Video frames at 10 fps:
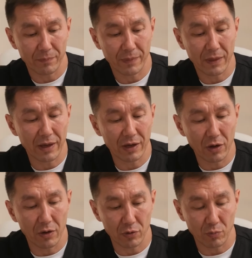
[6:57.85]

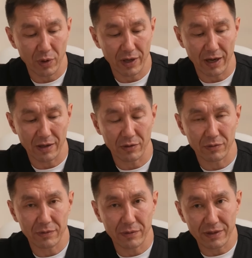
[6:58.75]
Here we can,
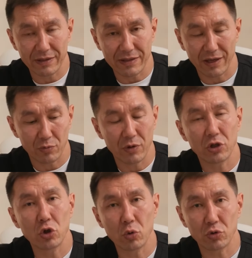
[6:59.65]
let's say,
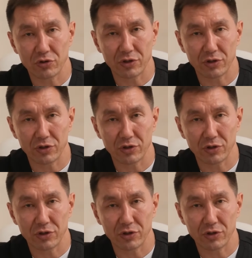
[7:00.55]
reduce the